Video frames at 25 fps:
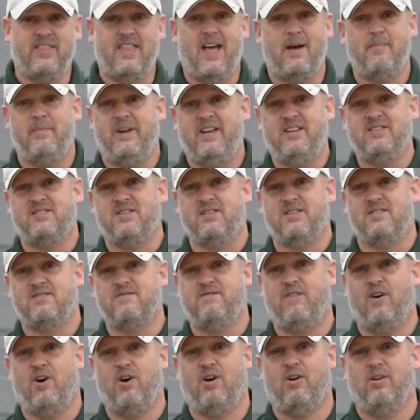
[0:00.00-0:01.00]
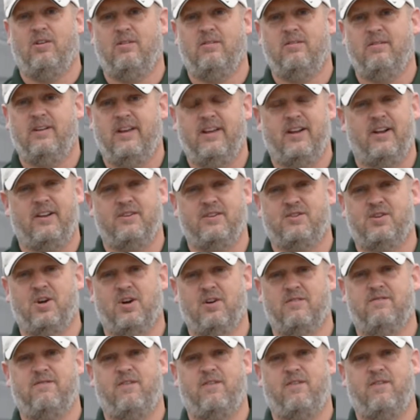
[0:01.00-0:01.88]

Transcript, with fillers: that means it's fall, and on turf,